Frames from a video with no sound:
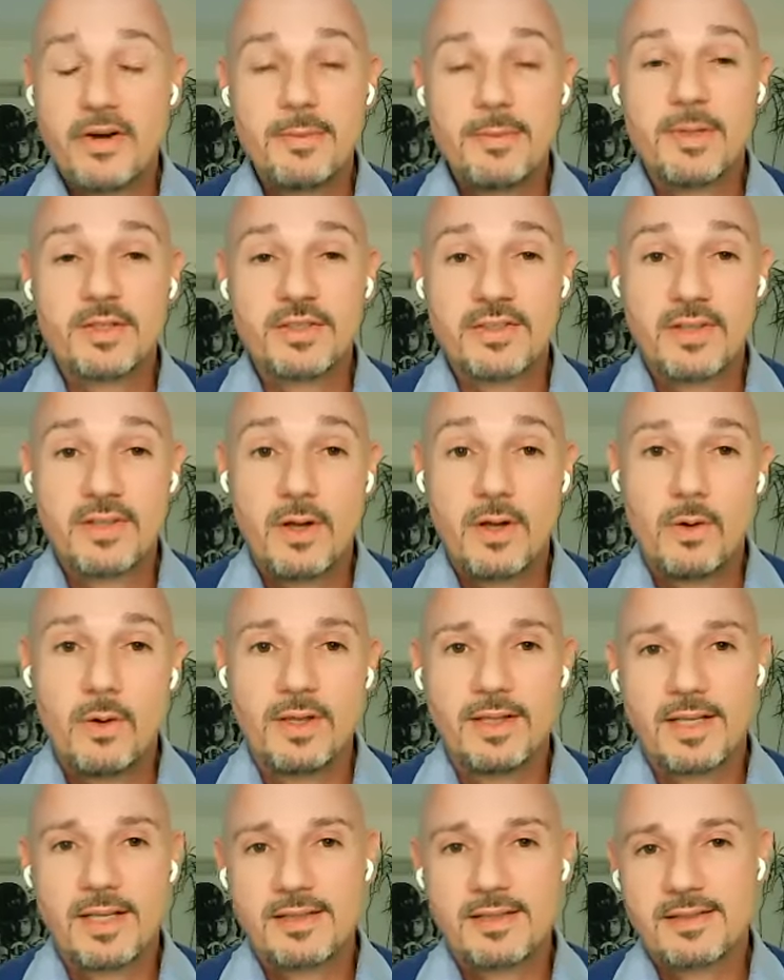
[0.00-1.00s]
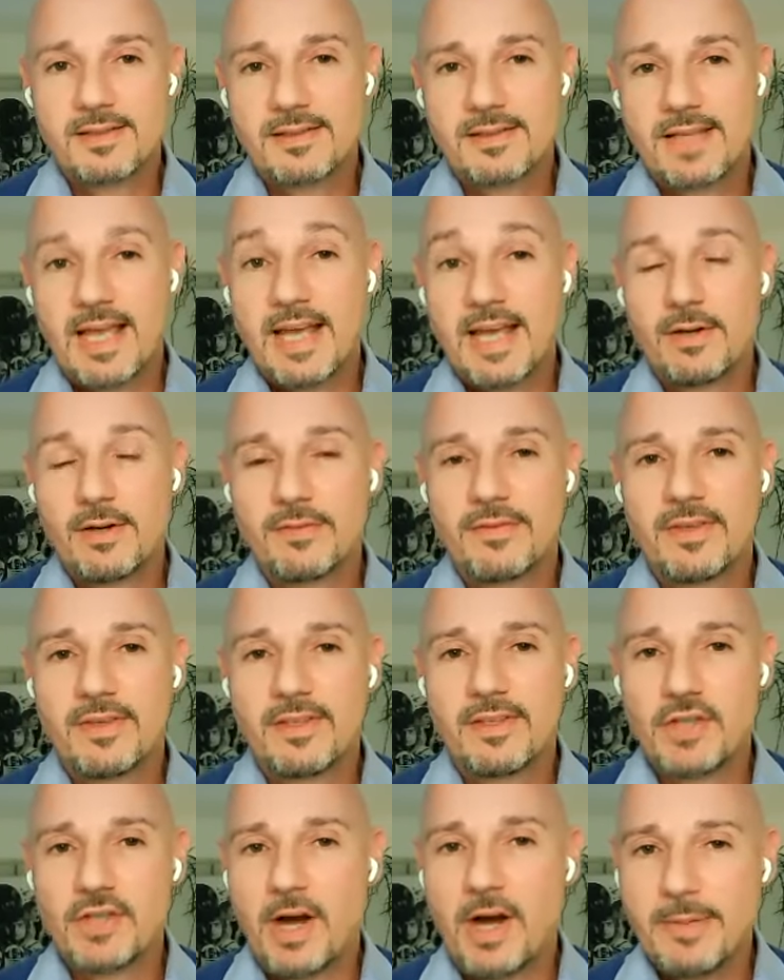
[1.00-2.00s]
much so. And that's kind of
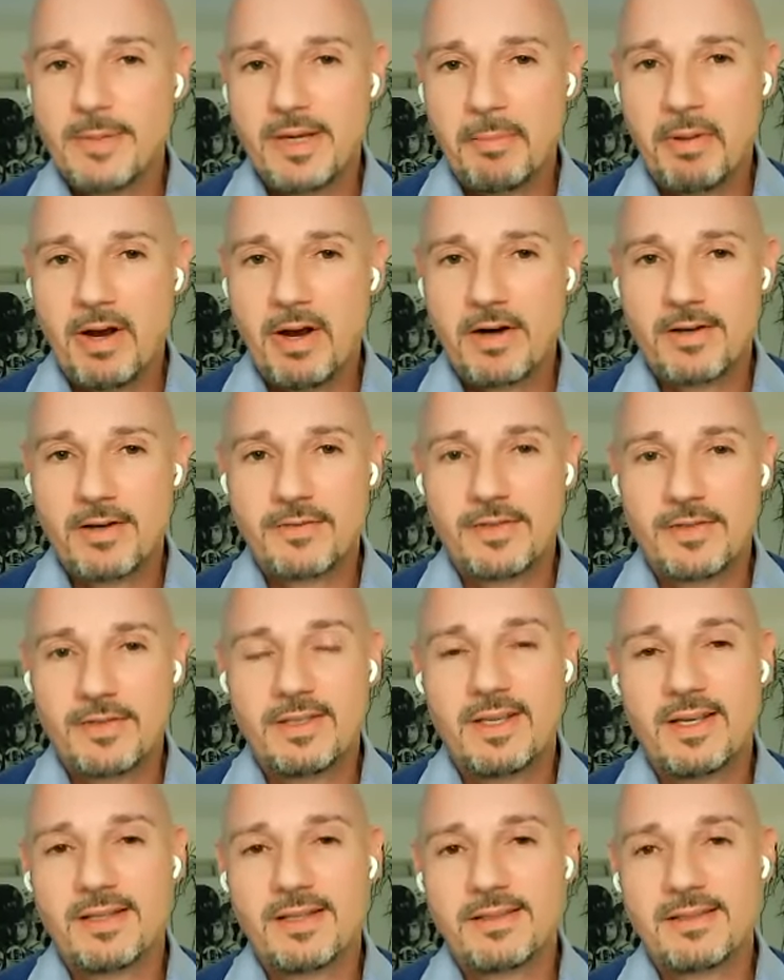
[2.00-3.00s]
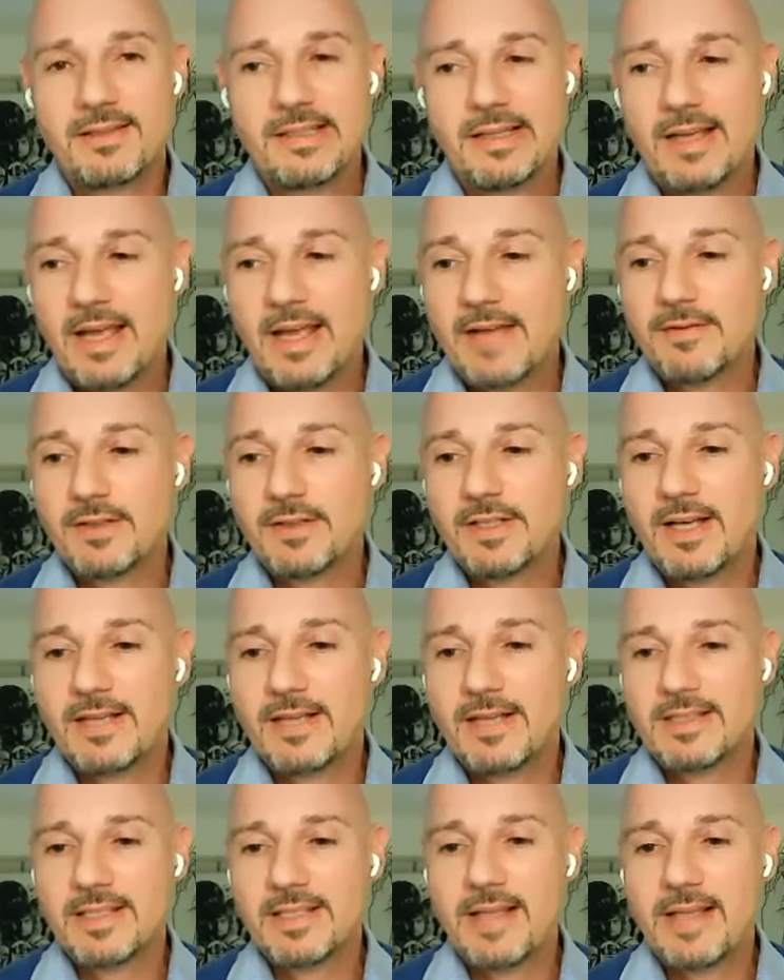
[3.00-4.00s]
the charming part of it, that
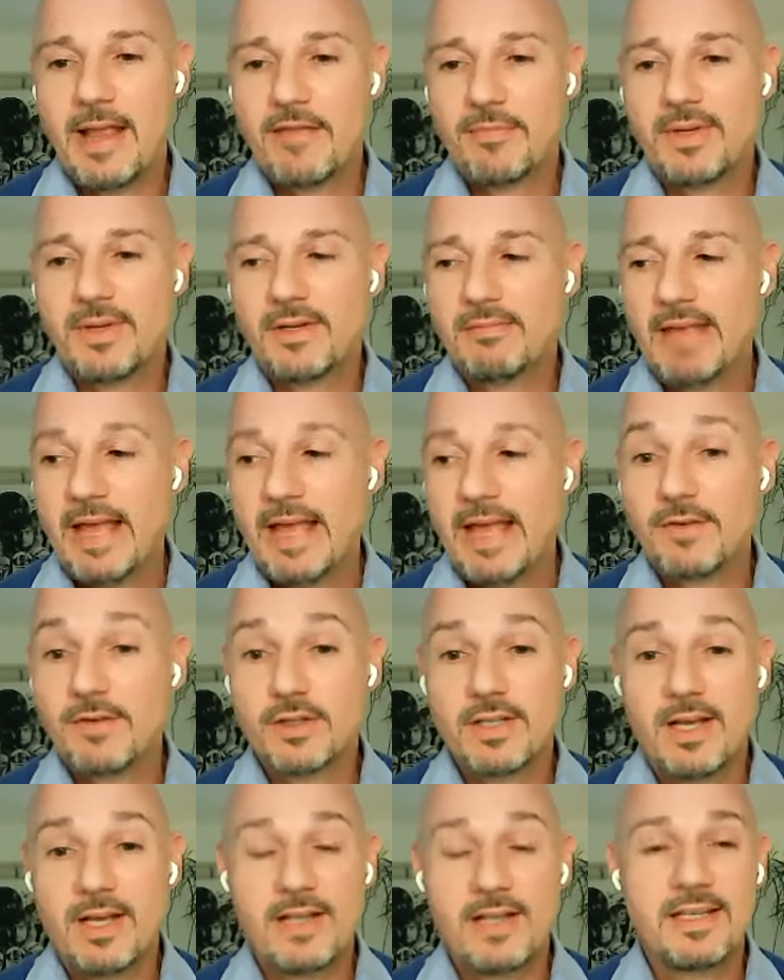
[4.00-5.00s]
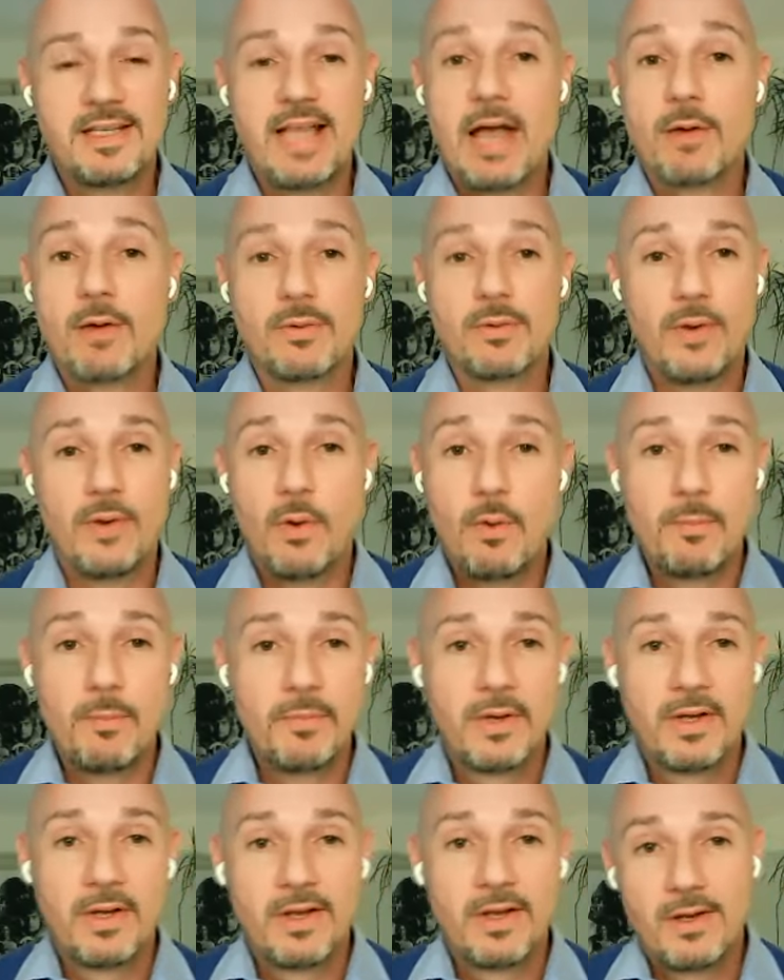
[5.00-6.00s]
advertisers have been advertising out of
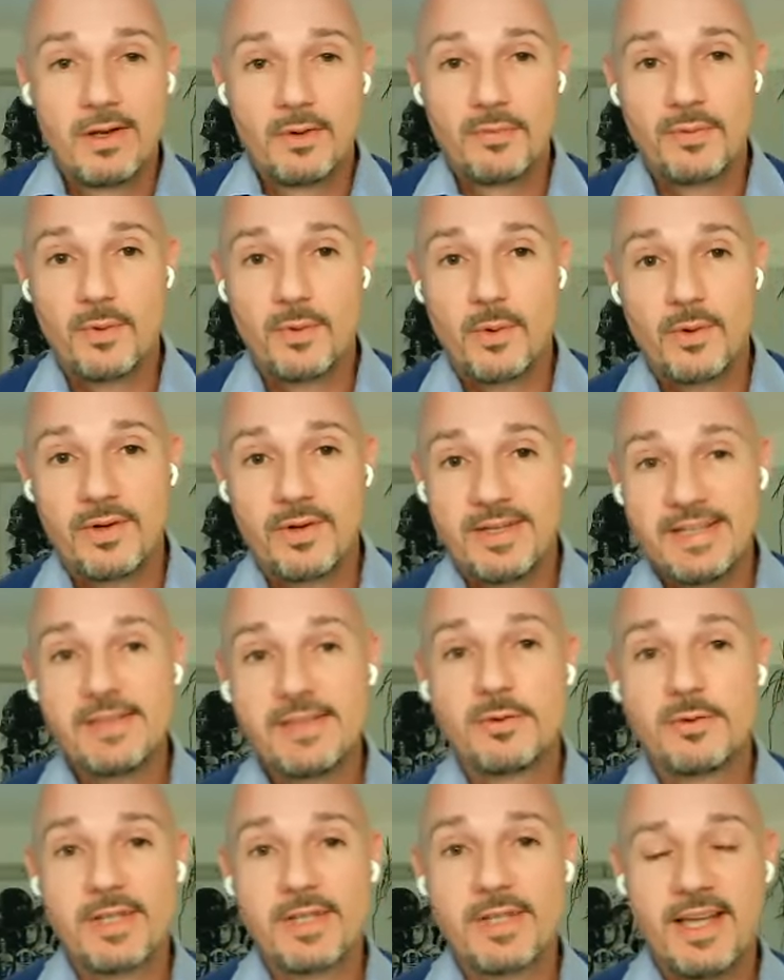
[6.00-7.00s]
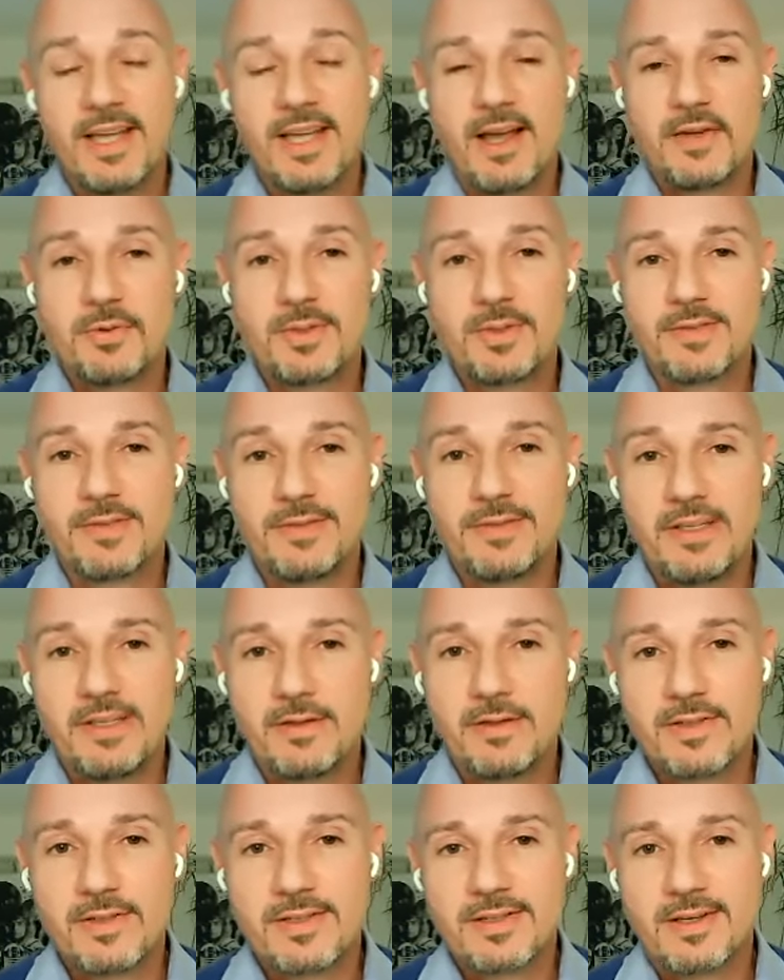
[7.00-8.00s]
home for literally hundreds of
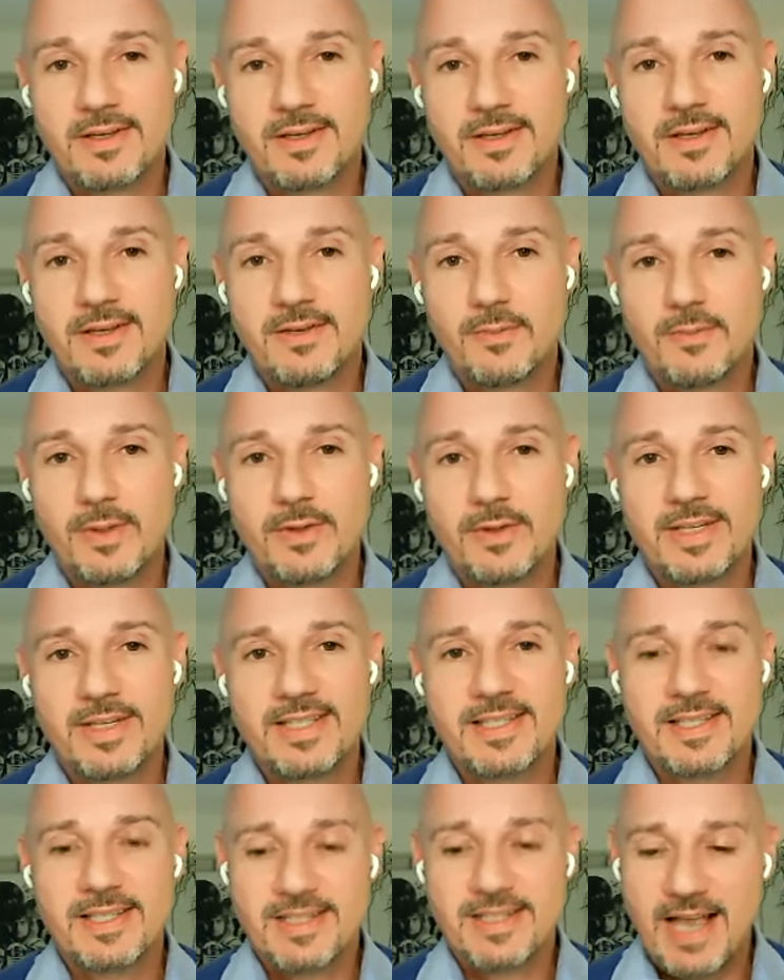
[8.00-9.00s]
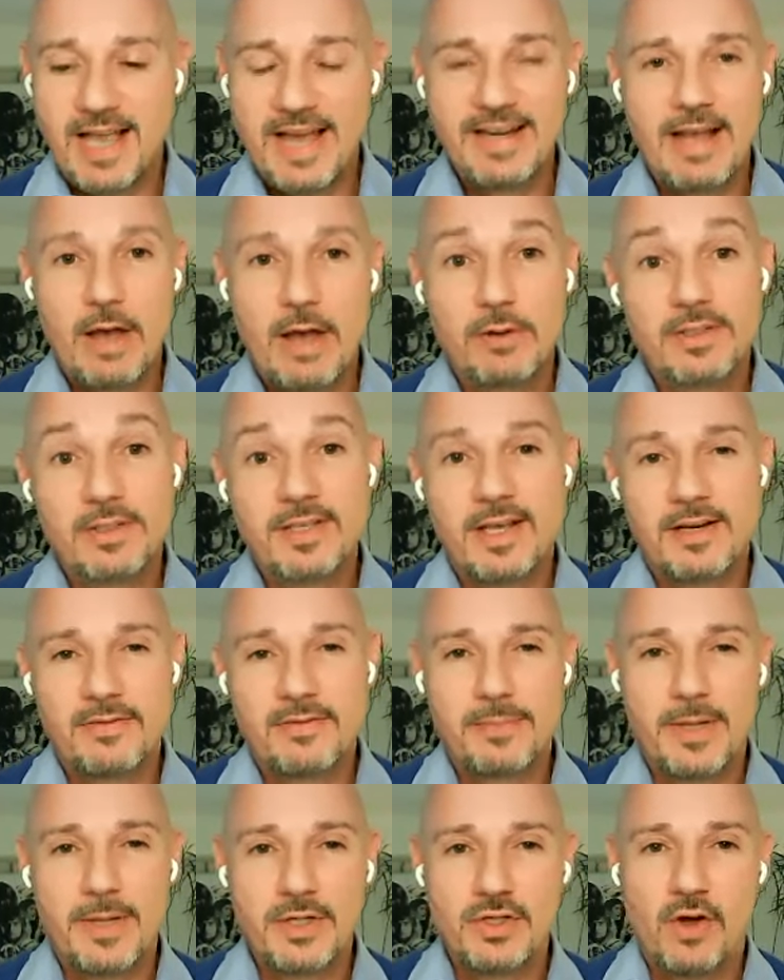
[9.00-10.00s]
years, whether it's a sign outside
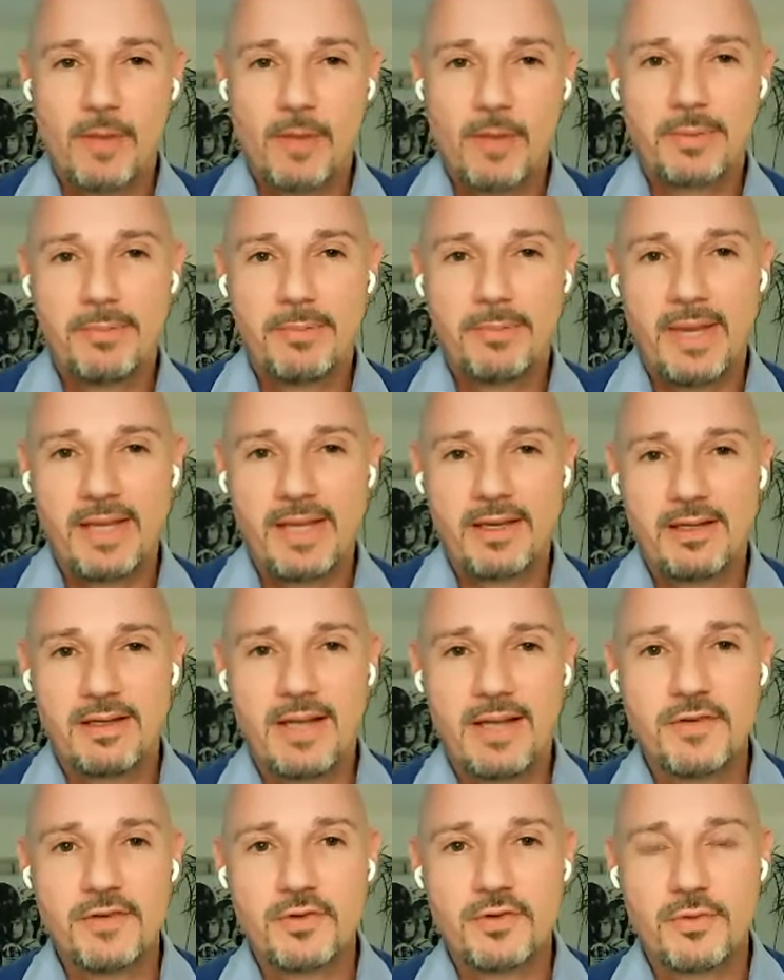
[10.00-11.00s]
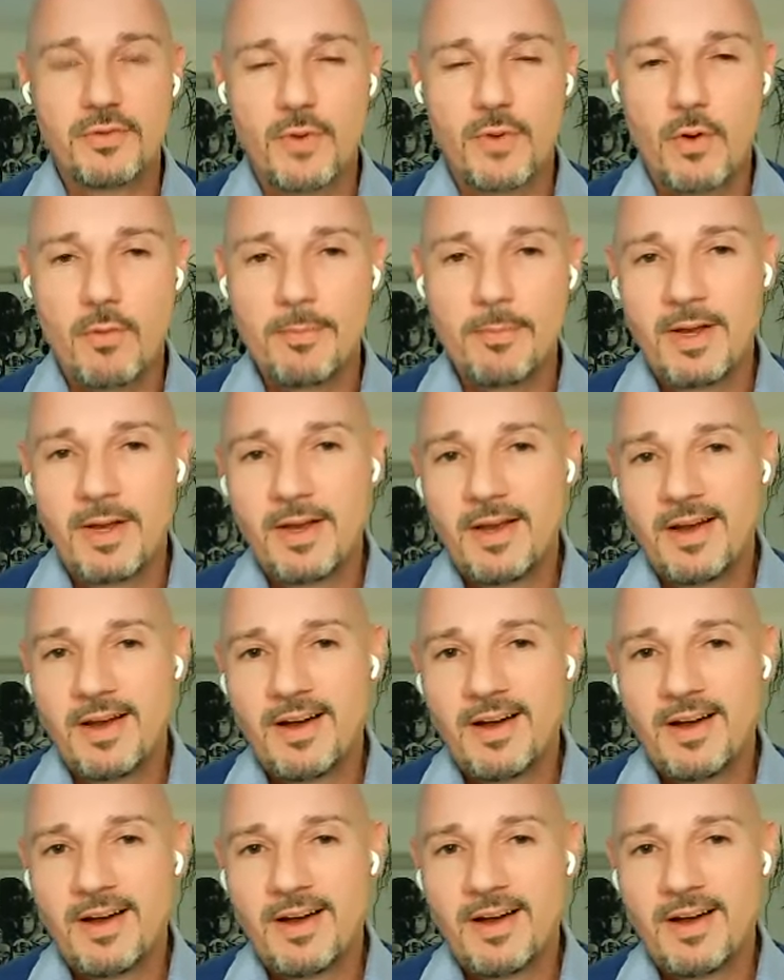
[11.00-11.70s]
of my shop back in ancient Rome,